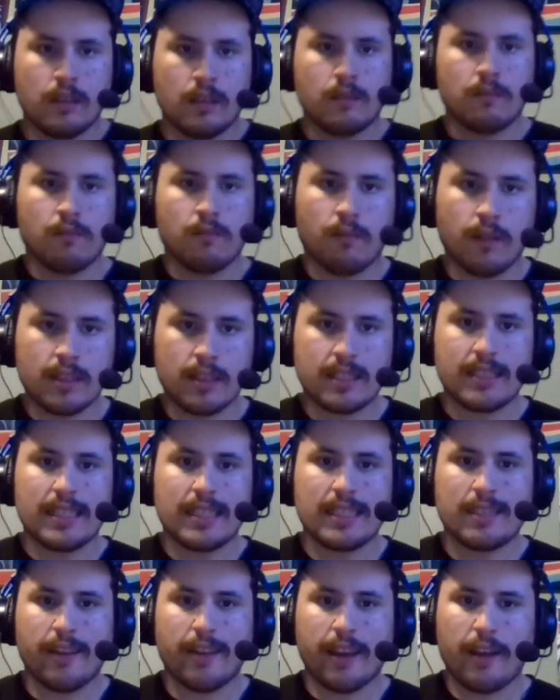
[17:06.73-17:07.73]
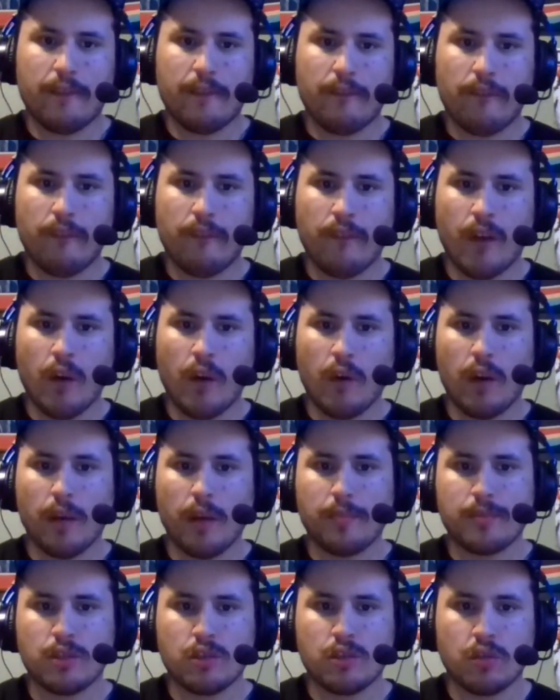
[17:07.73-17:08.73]
was this like a follow
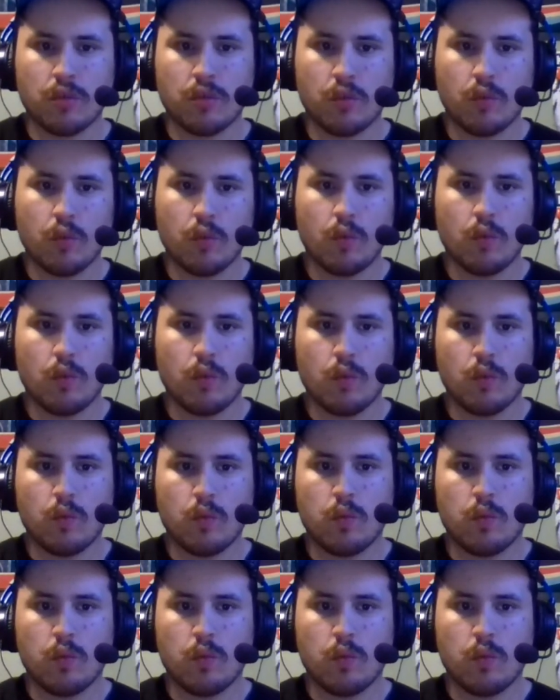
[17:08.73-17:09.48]
up to